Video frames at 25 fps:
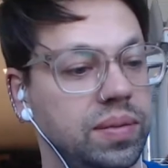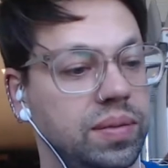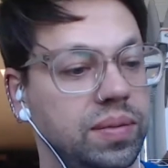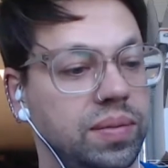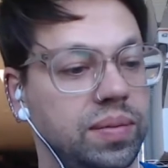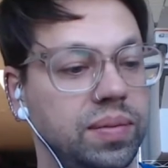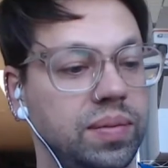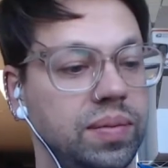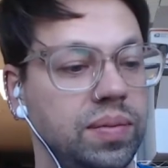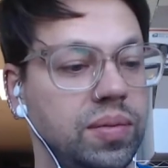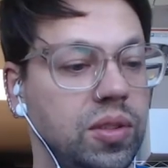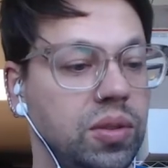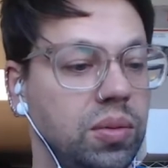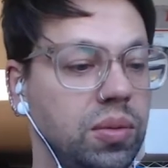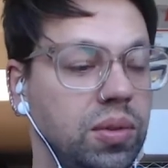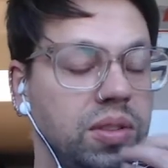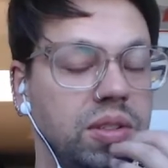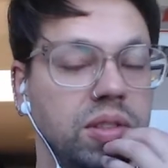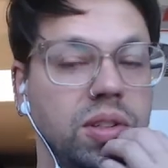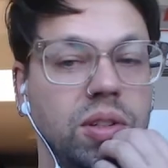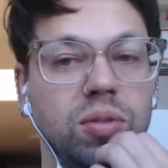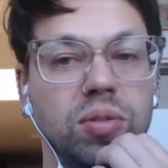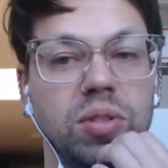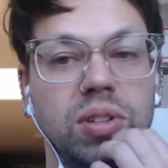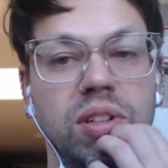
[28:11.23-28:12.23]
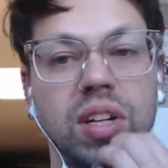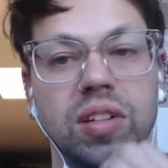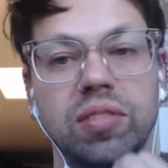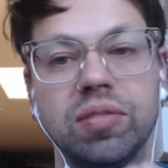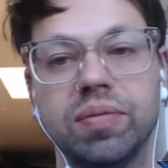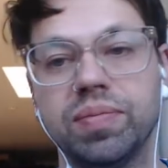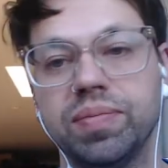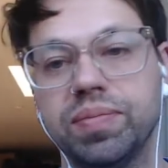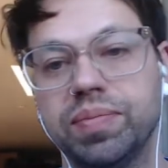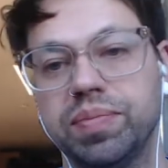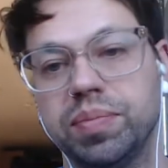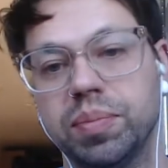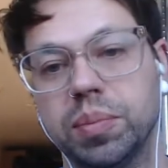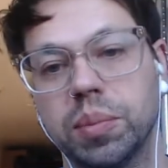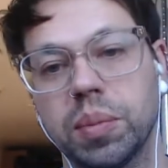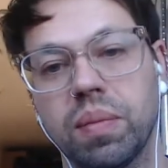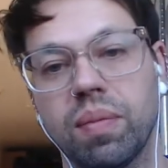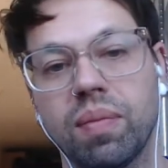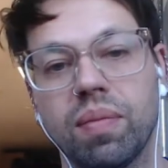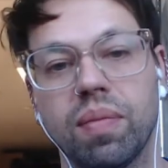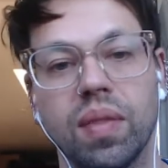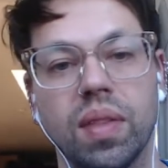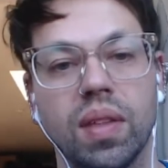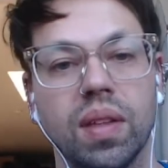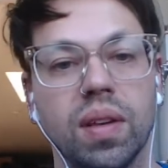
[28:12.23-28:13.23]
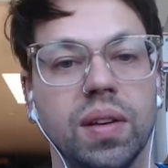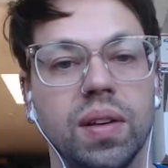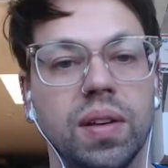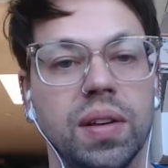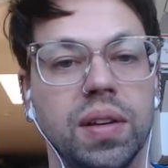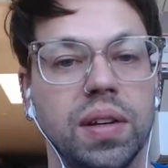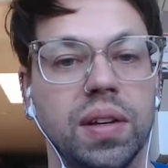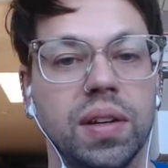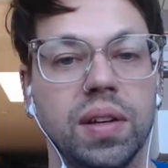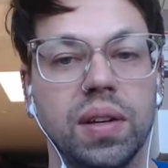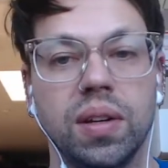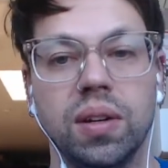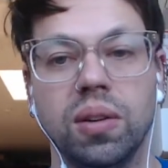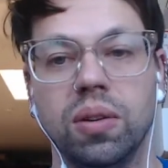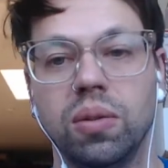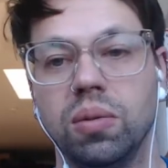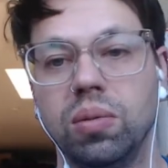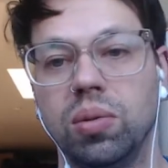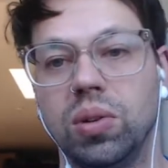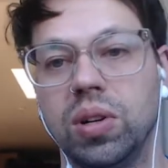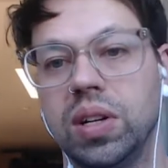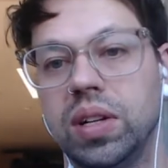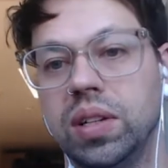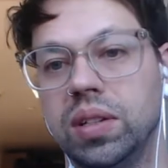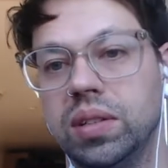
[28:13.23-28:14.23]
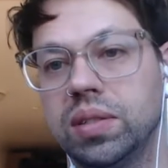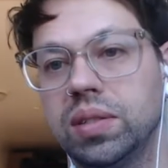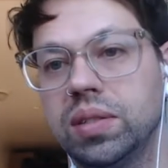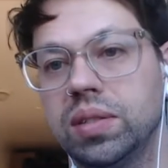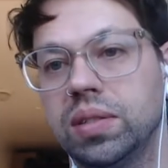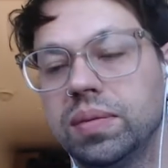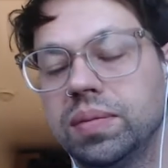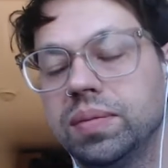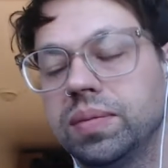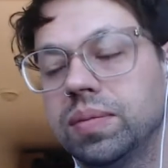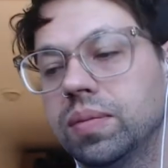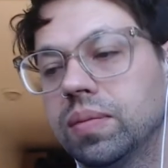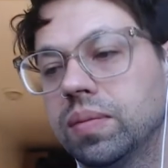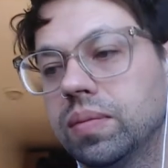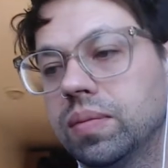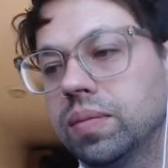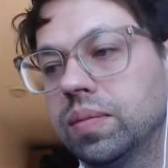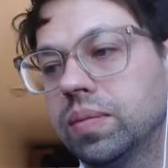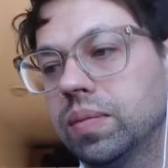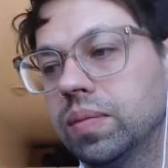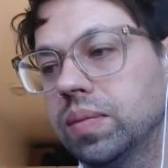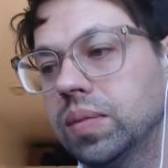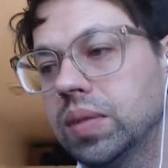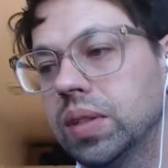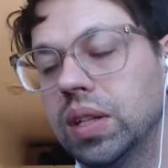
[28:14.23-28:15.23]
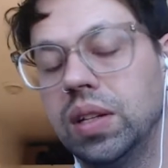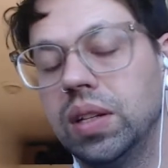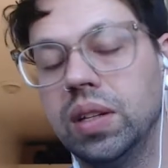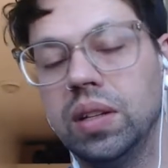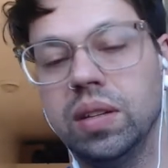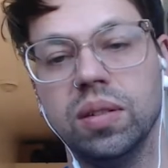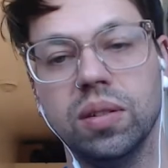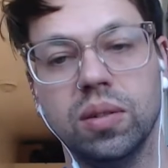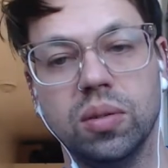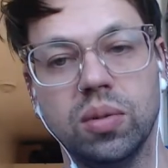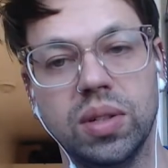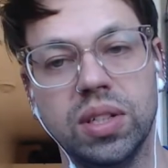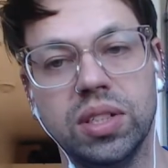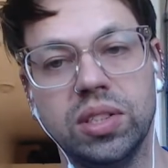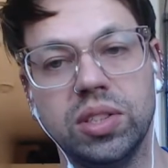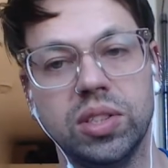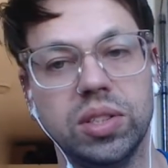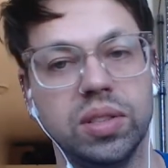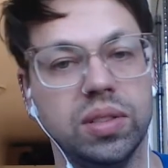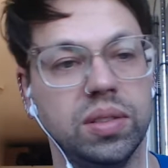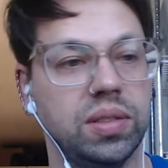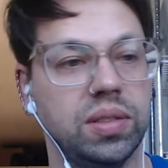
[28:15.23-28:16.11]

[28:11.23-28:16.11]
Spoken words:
so what's going on? What else? Any other questions?